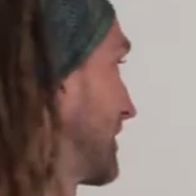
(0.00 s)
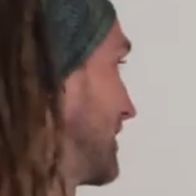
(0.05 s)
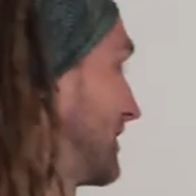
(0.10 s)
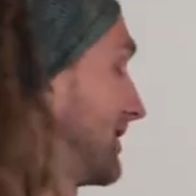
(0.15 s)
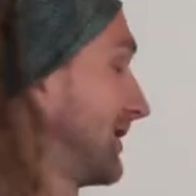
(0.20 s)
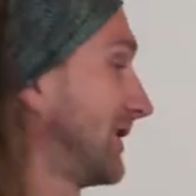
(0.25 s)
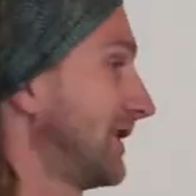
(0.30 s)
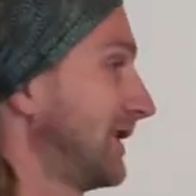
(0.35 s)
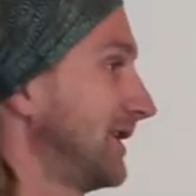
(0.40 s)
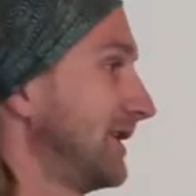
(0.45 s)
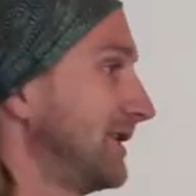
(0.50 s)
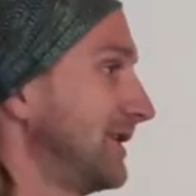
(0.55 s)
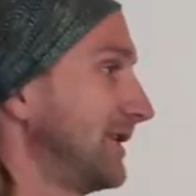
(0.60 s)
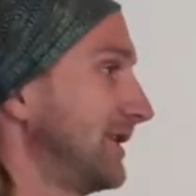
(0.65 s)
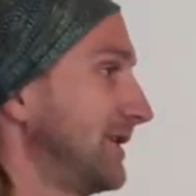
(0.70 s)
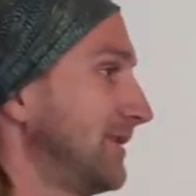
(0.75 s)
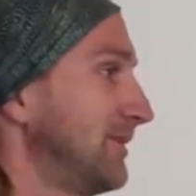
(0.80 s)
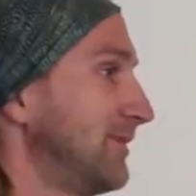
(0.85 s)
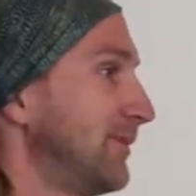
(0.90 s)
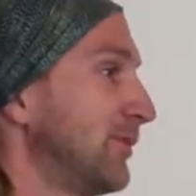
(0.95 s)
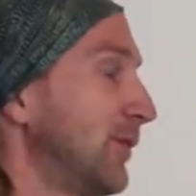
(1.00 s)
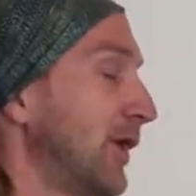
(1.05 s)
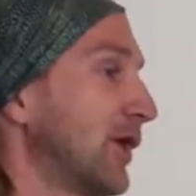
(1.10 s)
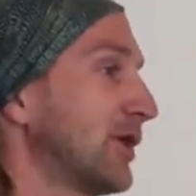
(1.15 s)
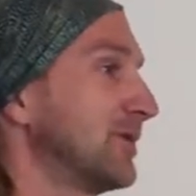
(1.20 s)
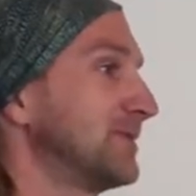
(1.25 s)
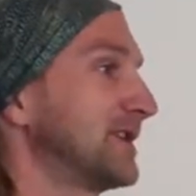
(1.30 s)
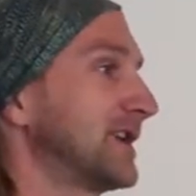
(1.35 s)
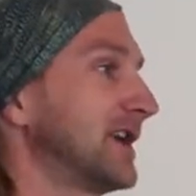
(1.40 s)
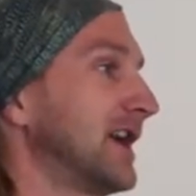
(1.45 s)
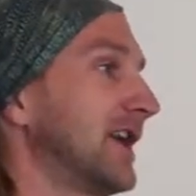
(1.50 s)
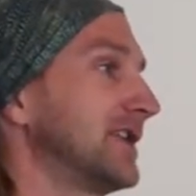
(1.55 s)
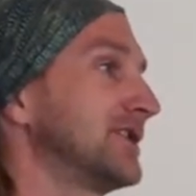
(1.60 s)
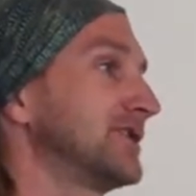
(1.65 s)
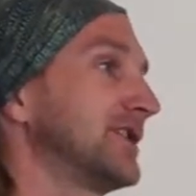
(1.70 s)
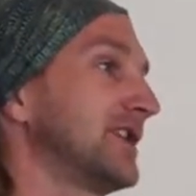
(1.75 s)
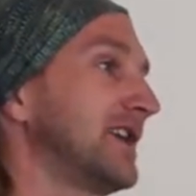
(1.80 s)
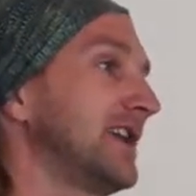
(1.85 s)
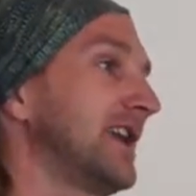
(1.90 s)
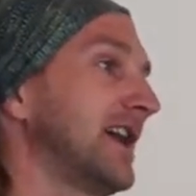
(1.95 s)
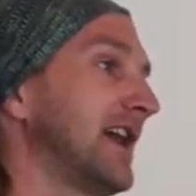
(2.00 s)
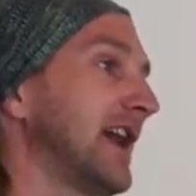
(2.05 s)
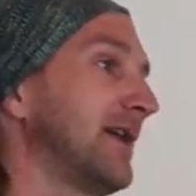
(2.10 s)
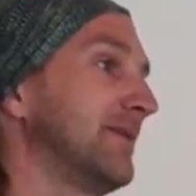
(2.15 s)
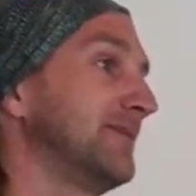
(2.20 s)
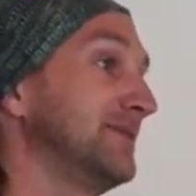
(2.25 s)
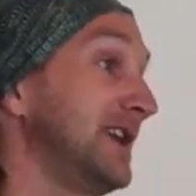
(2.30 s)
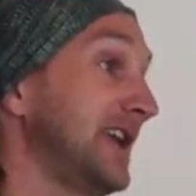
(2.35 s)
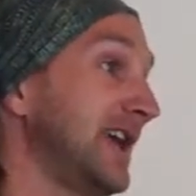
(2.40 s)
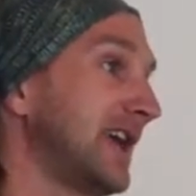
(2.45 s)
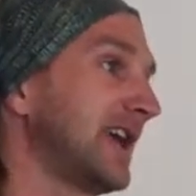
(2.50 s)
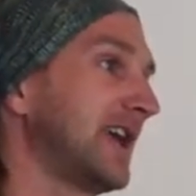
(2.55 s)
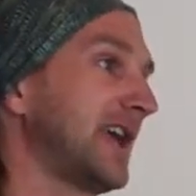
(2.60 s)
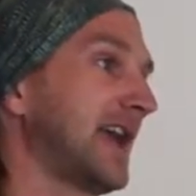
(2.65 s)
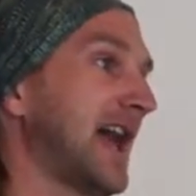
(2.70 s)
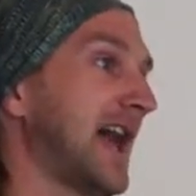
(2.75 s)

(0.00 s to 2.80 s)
the, the Welcome to Country, um, Nick,